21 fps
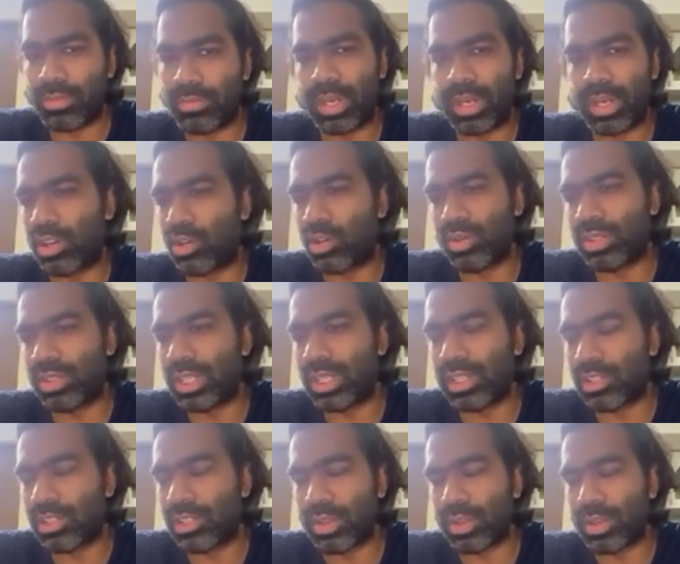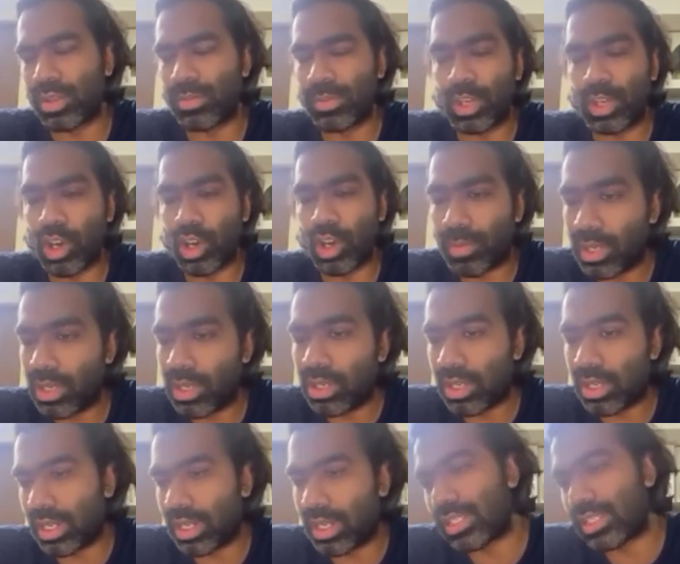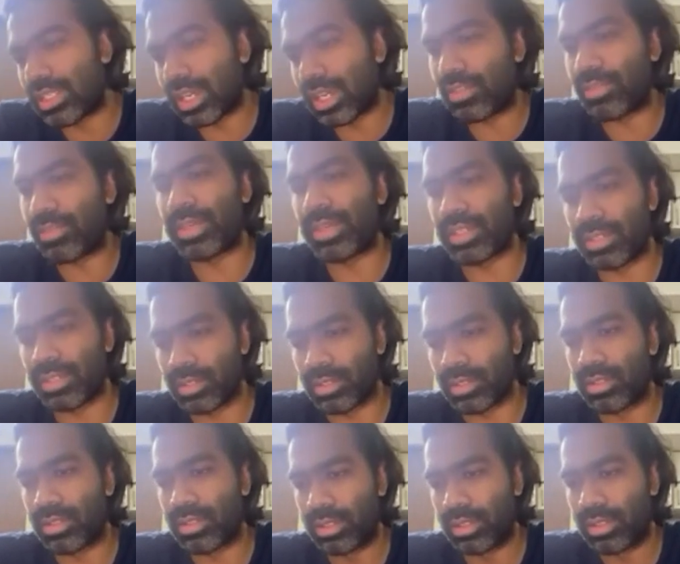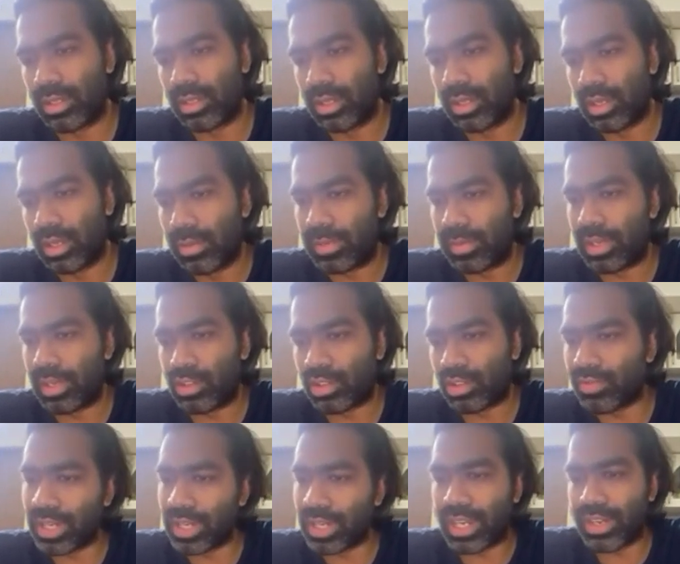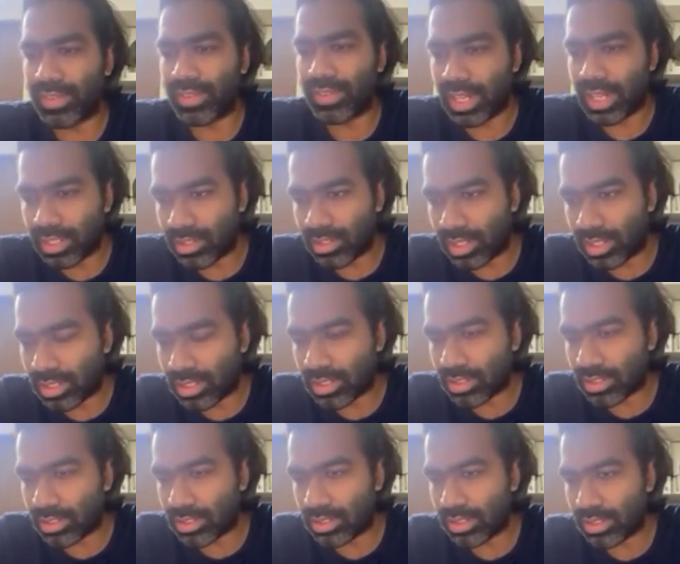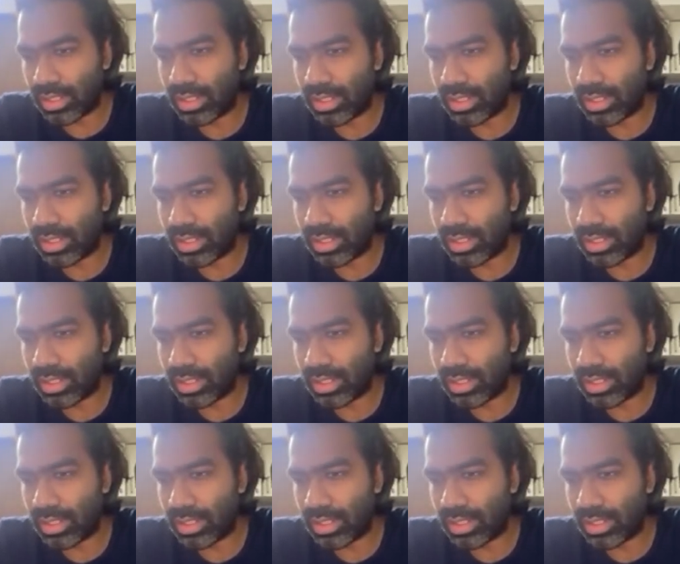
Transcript: But I don't think it's going to be common in HIV patients because of, again, various reasons.